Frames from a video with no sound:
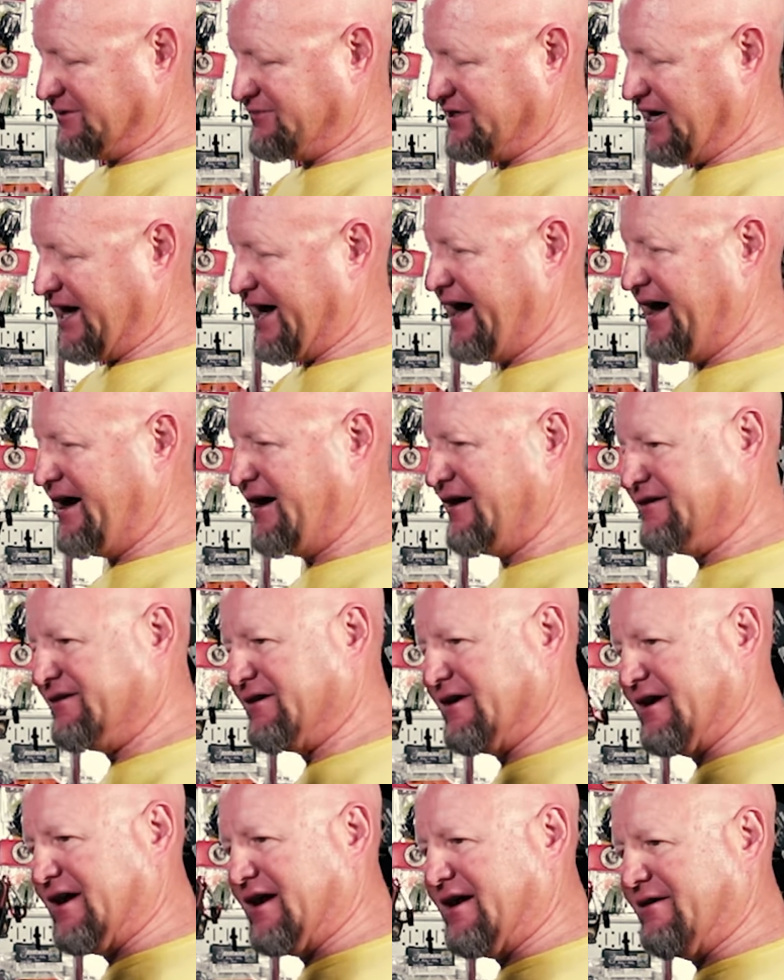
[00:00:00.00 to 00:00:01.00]
I'm tired.
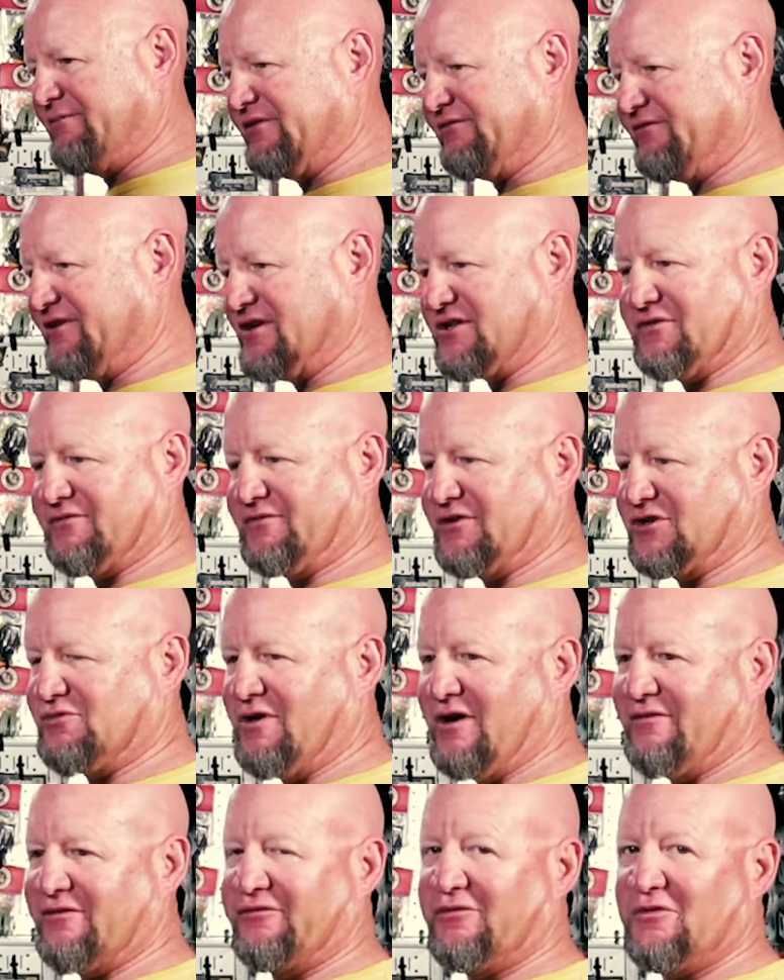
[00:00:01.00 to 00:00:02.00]
I've been fishing for
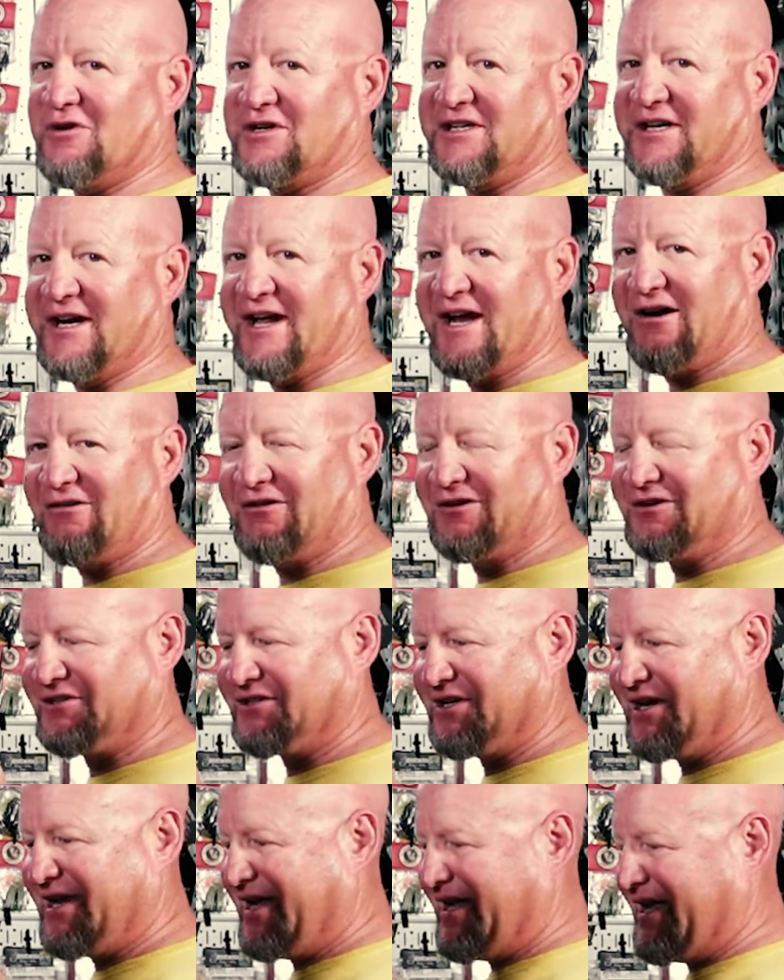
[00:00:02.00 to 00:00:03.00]
12 or 14
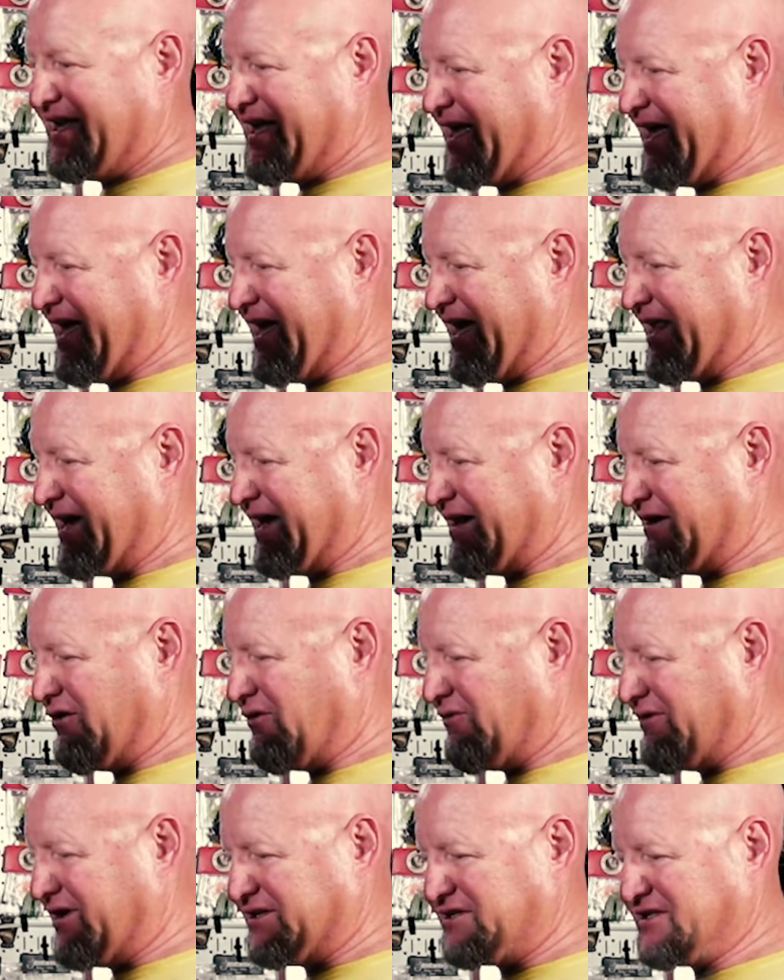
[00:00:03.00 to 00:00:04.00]
hours, and I
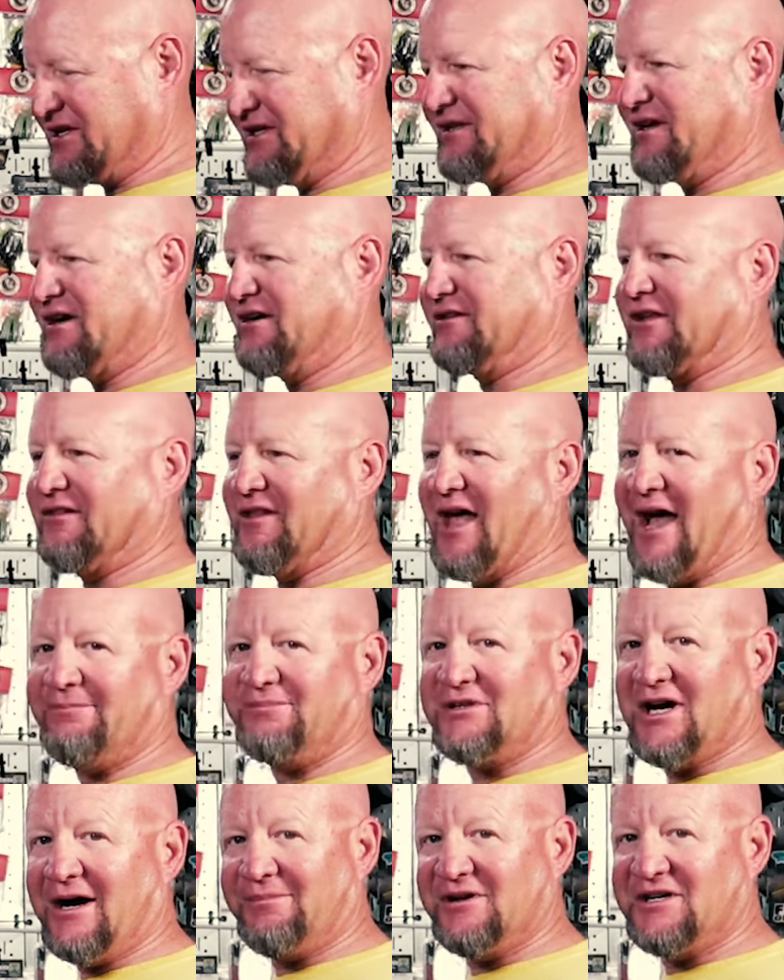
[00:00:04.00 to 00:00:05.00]
don't want to sit there at the
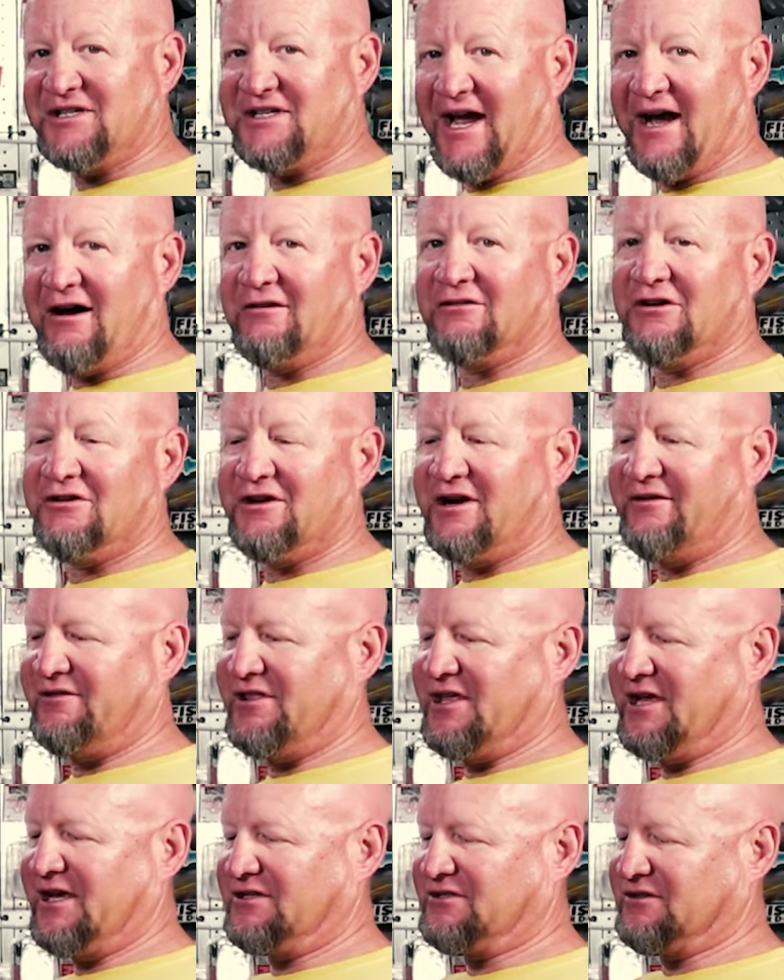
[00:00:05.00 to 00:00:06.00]
laptop and download
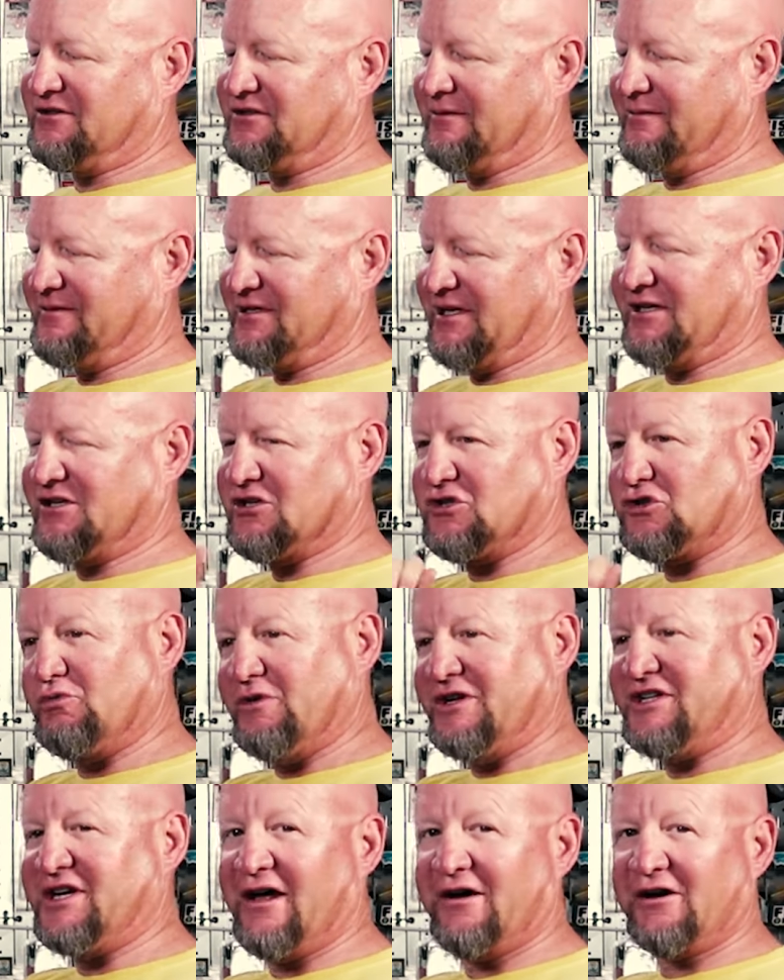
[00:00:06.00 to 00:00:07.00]
everything. So sometimes I can just
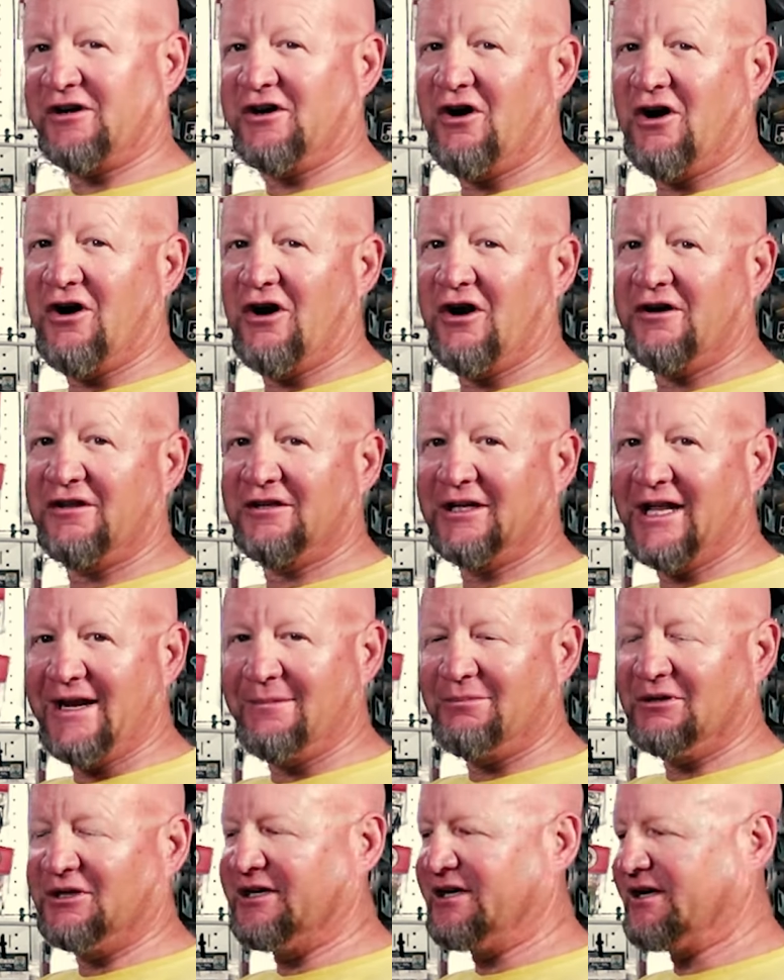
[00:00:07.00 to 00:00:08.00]
switch out a card,
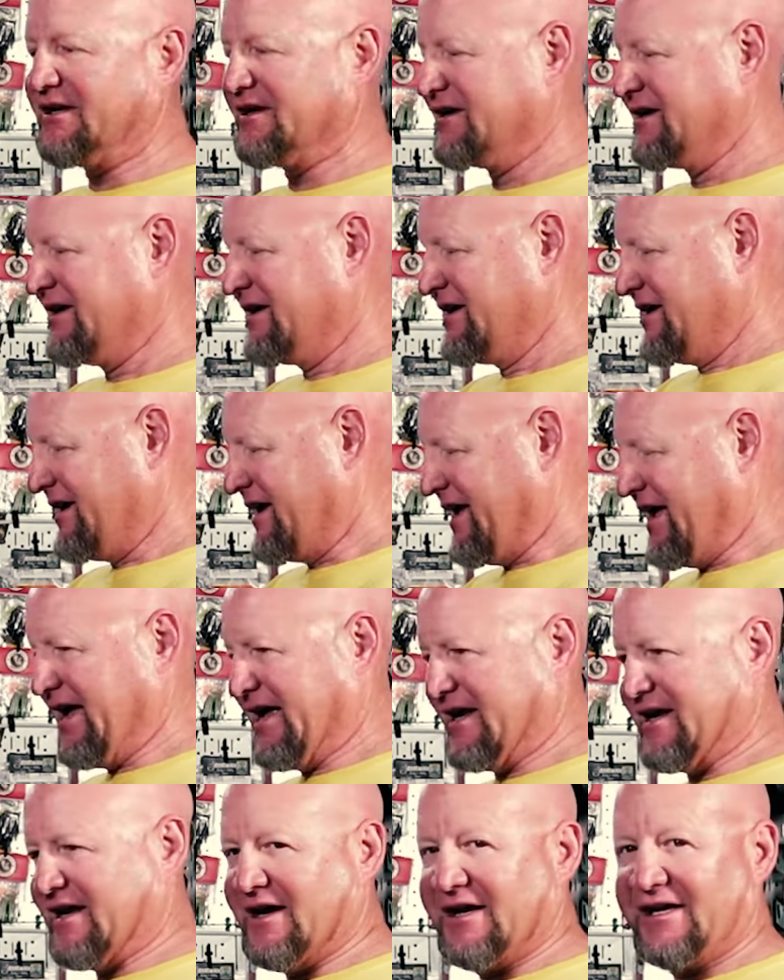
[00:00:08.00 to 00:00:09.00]
label it,
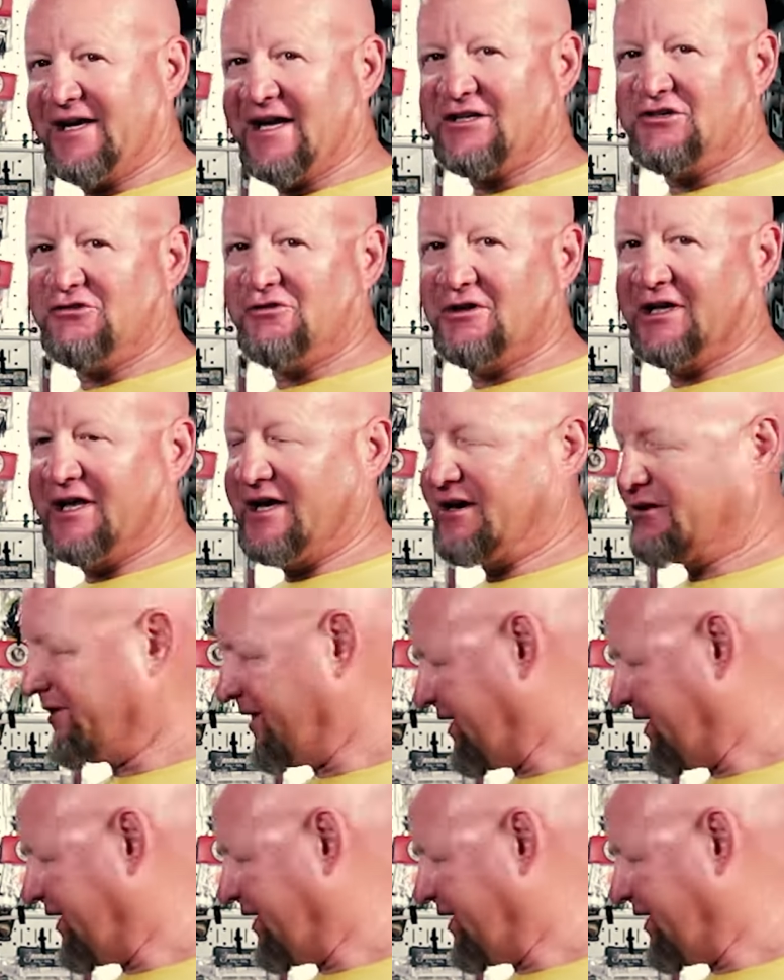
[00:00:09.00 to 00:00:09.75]
and get to it later